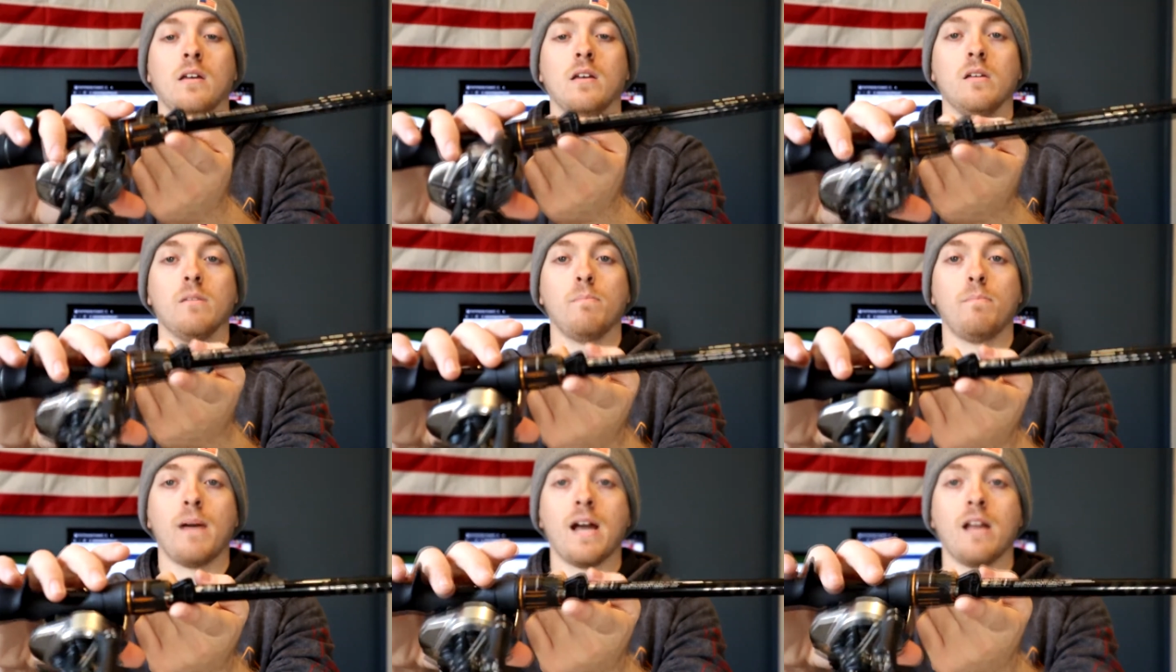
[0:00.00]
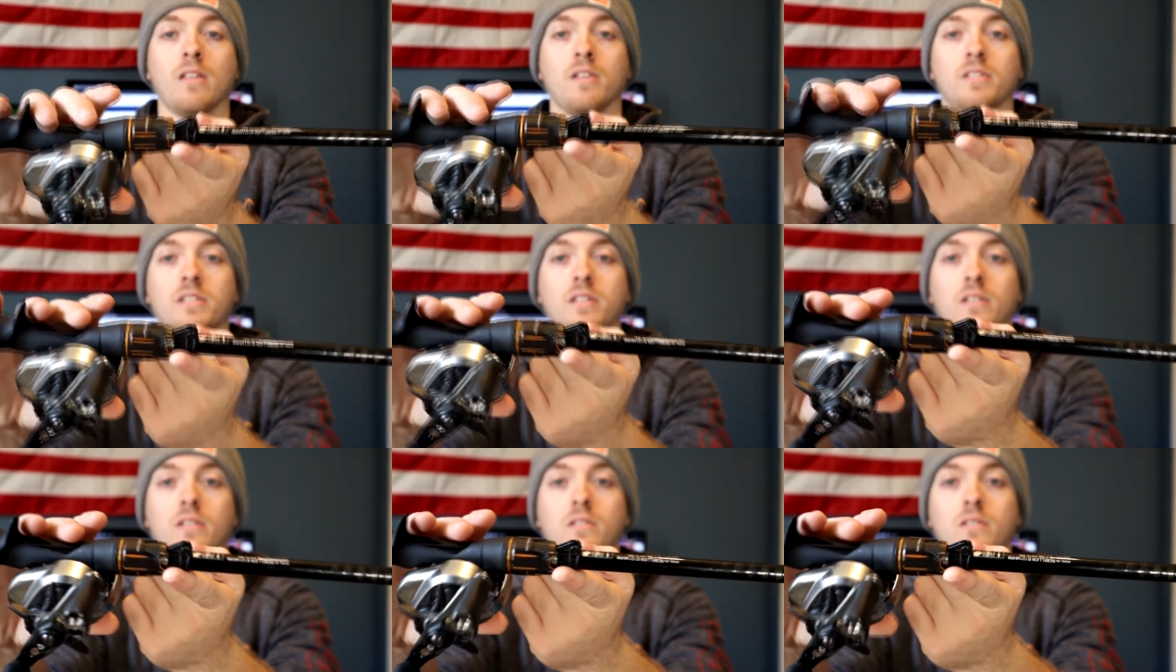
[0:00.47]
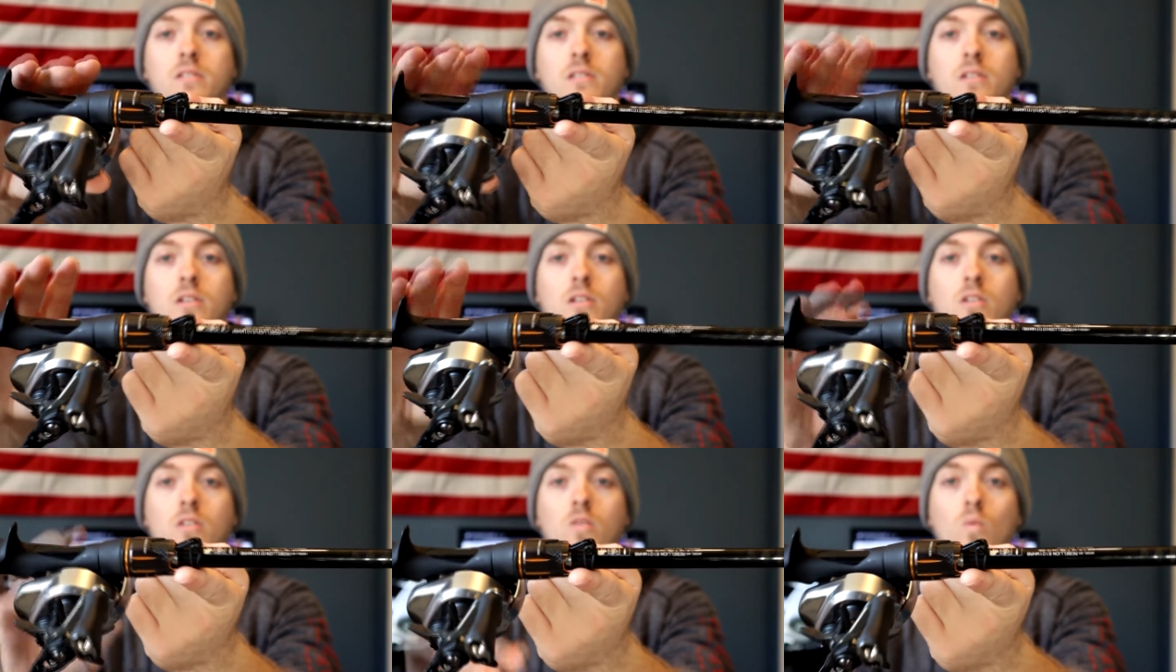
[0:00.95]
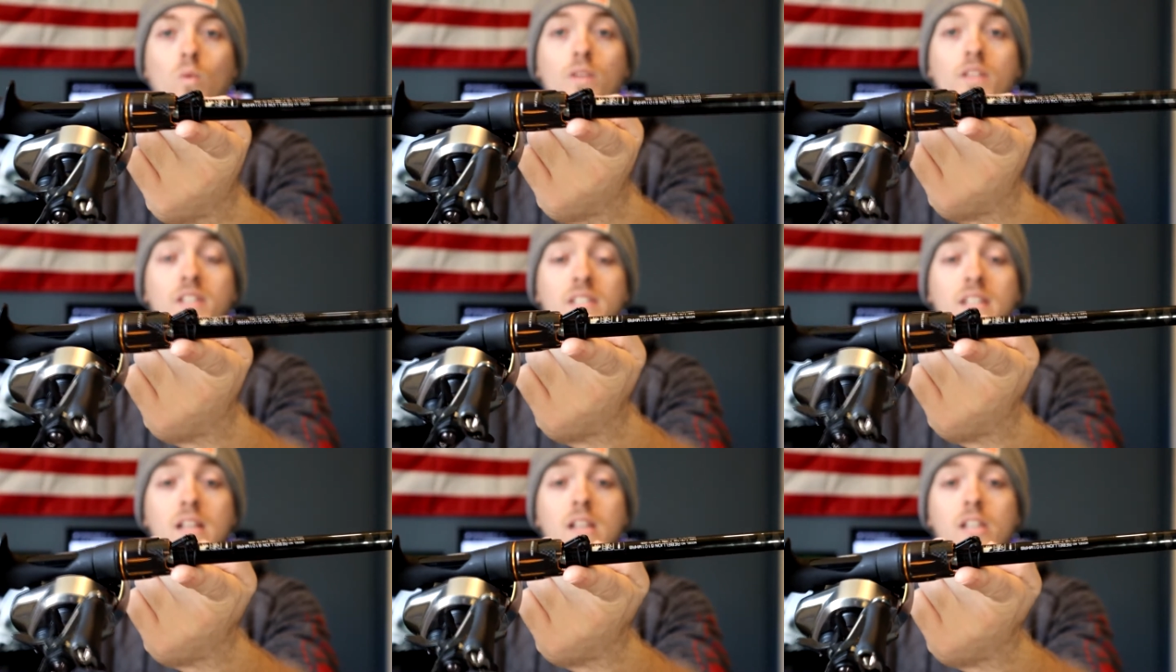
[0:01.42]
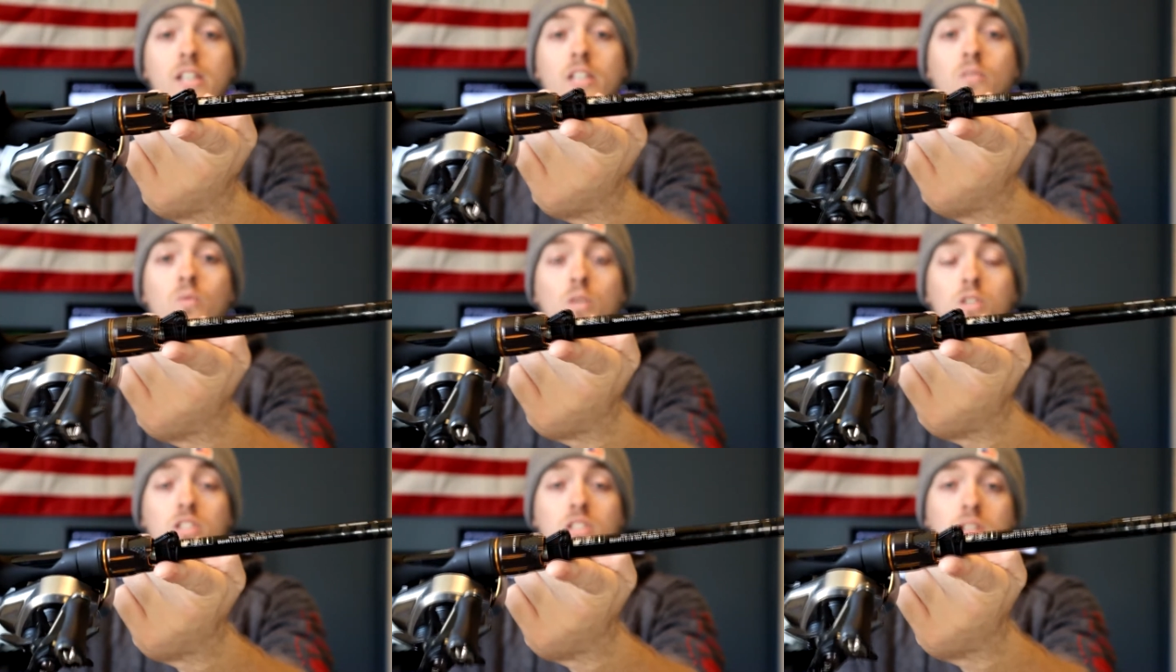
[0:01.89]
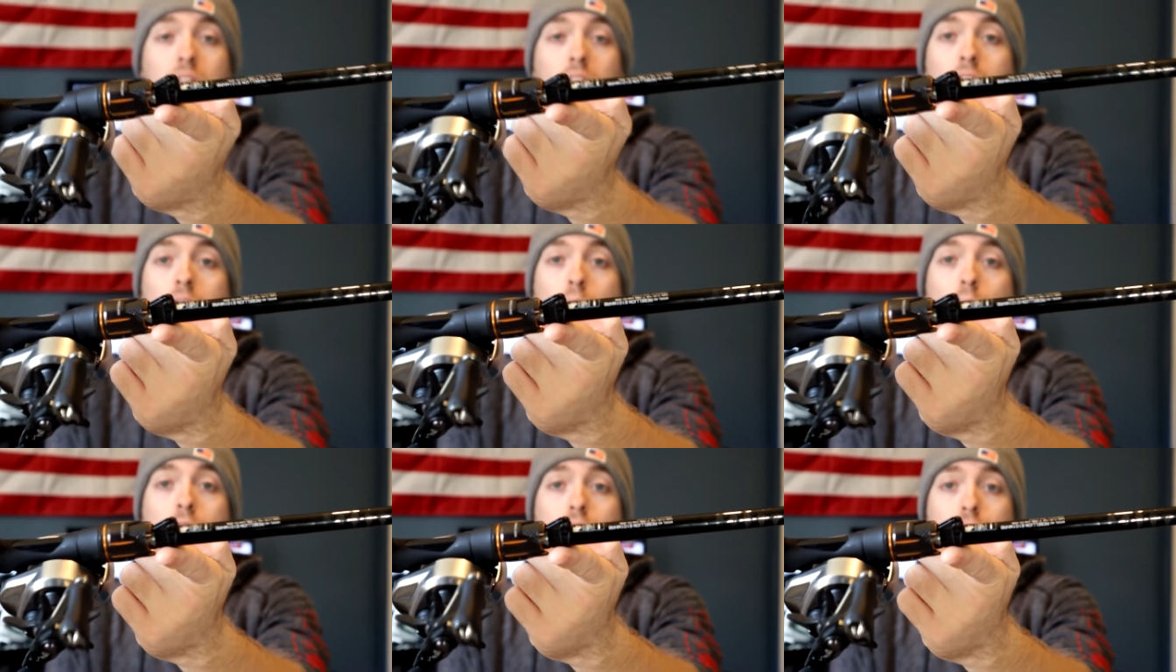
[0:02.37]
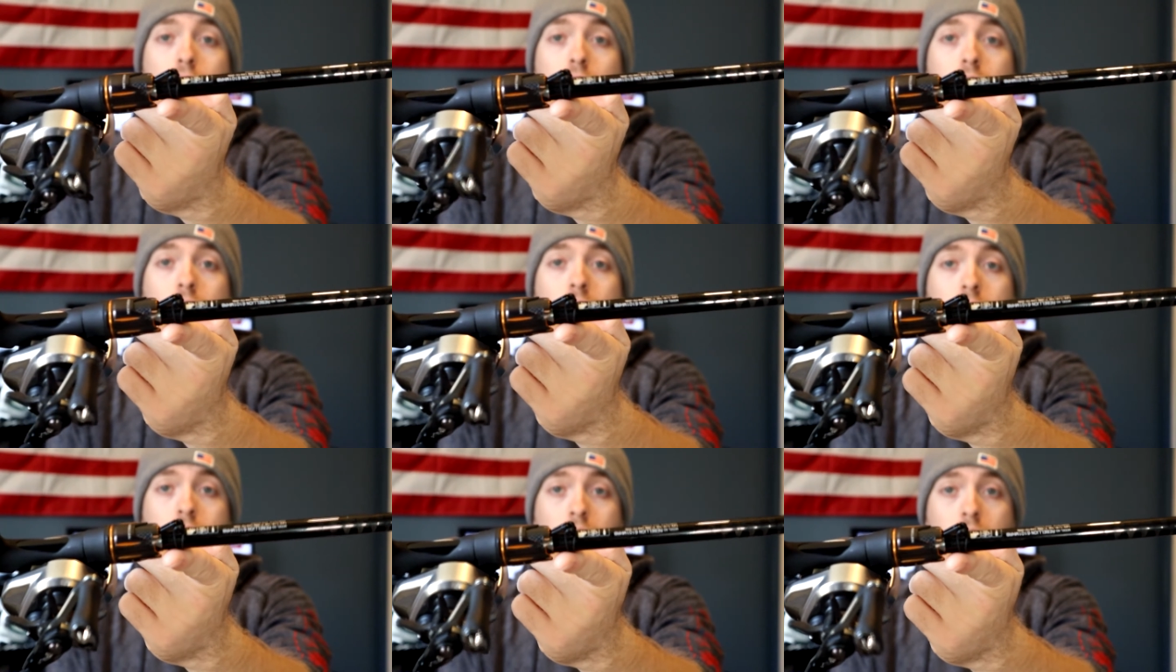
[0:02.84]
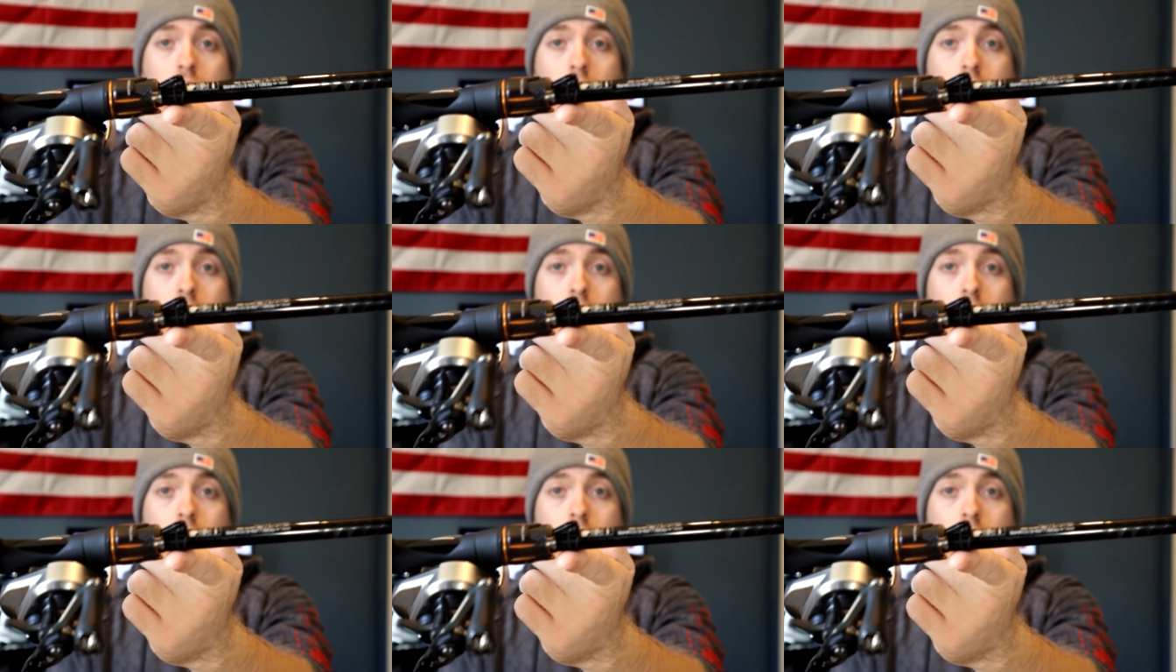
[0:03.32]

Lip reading: it balances with a Zillion, which is a lightweight reel,